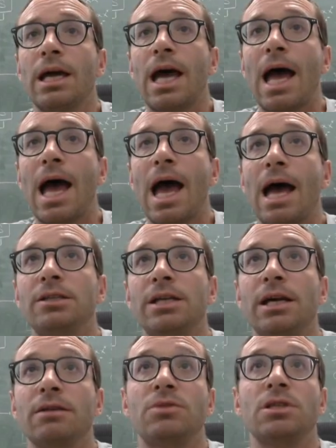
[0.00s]
And
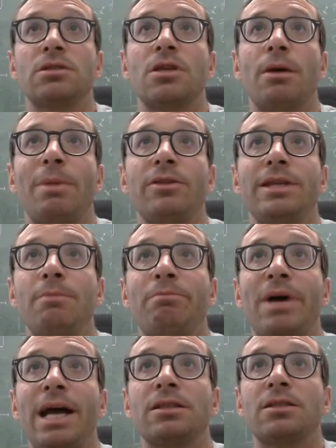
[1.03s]
yeah, just about the
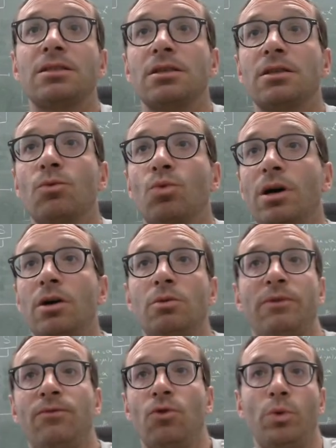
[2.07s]
impact. Well,
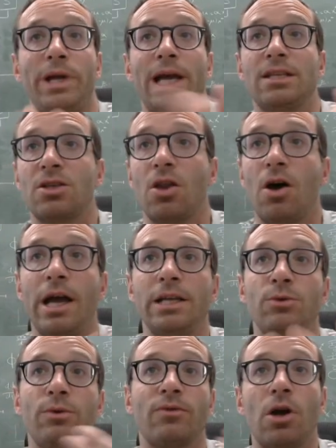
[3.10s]
before we had
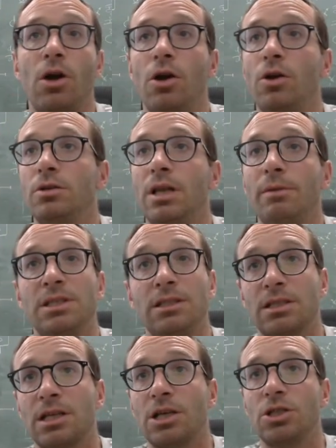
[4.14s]
slides with code, limited
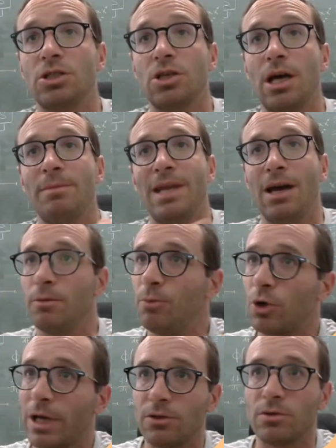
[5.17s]
discussion time. Now the
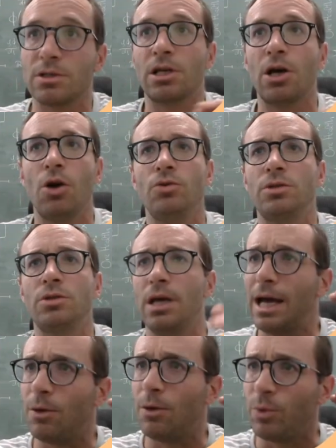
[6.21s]
book handles the code
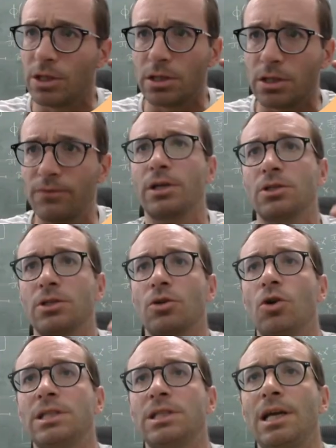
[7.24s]
and we can just focus on
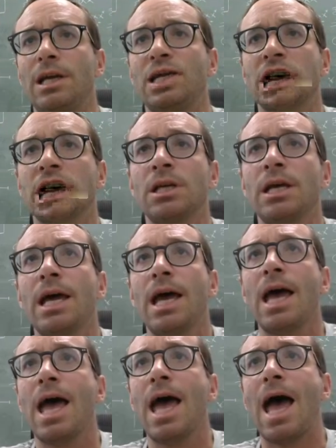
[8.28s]
concepts.
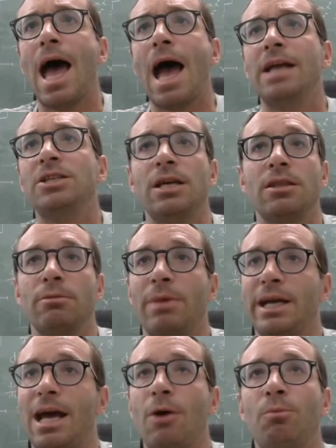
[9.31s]
And yeah, the main
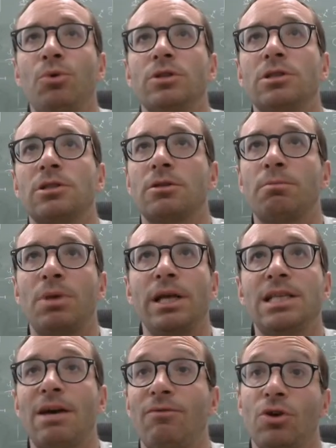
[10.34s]
outputs, please
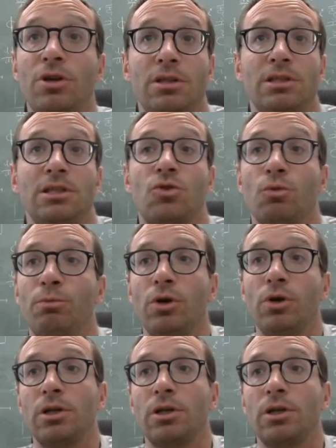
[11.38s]
have a look at the digital book.